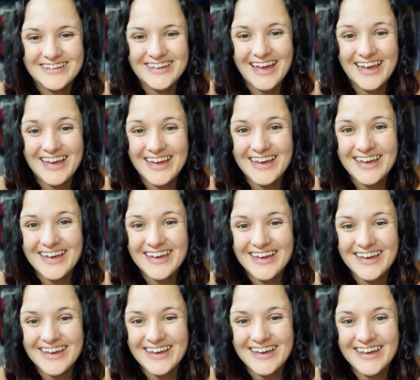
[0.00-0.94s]

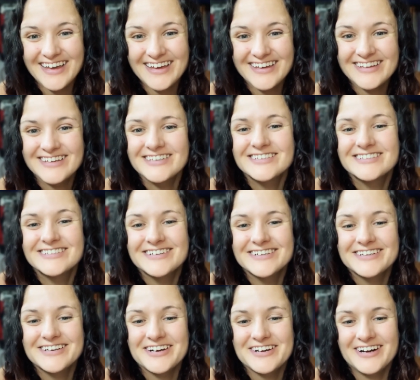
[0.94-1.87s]
Hey!
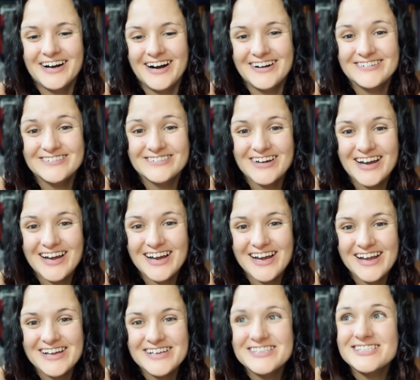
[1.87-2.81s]
All
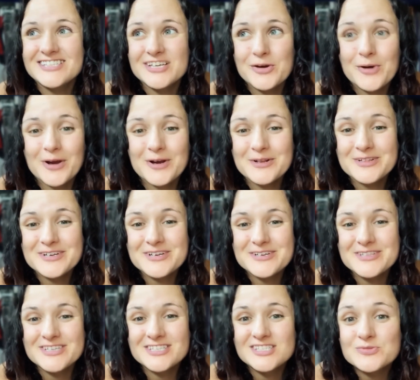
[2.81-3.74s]
right, so
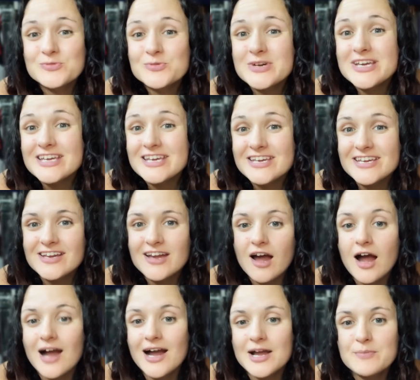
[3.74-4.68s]
earlier this week,
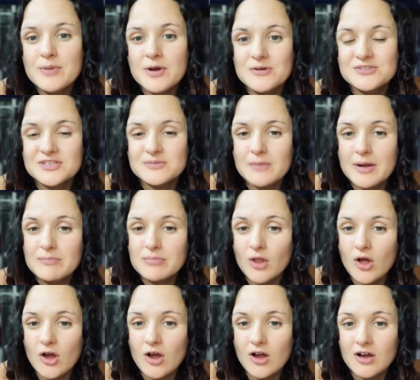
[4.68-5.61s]
I posted my
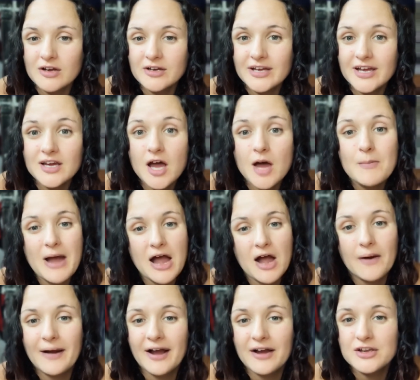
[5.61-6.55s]
blog
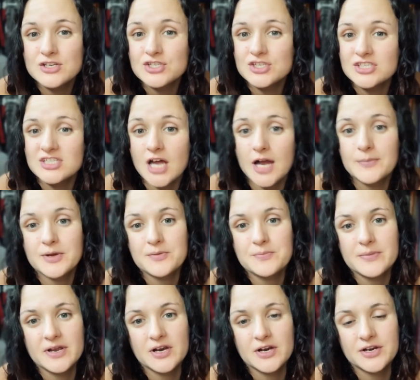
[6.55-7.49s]
about how you should stop
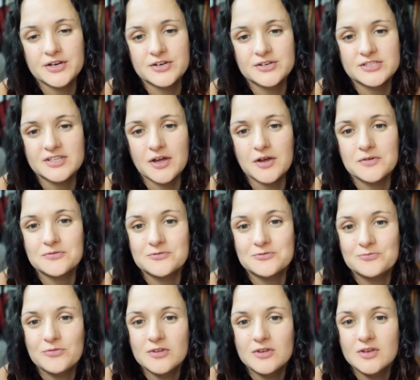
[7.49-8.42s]
comparing
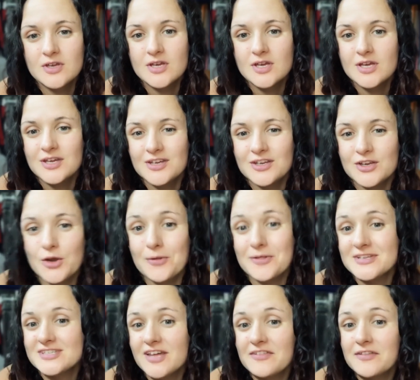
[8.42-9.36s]
yourself. You know,
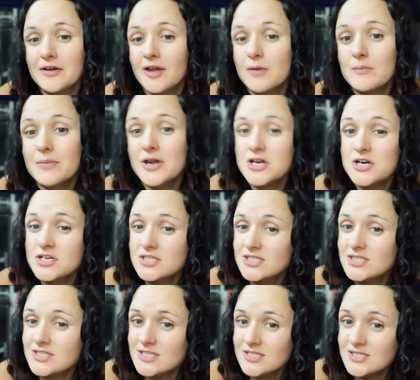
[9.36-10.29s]
they say that
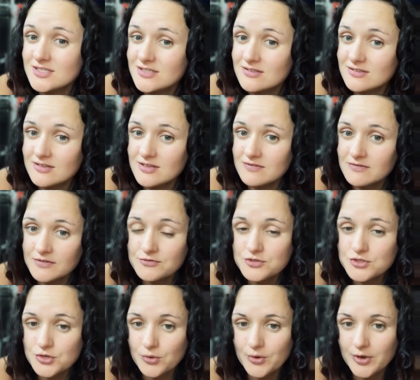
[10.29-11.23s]
comparison is the thief of
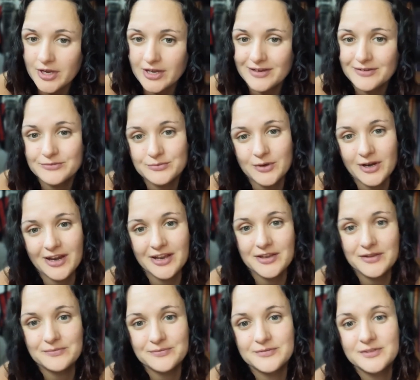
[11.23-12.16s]
joy,
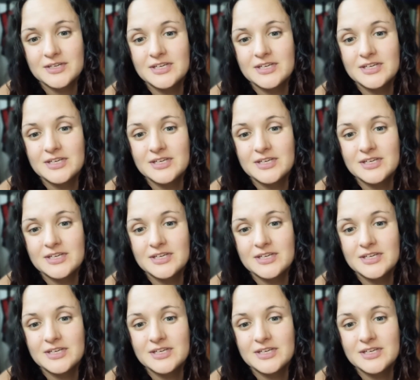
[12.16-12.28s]
right?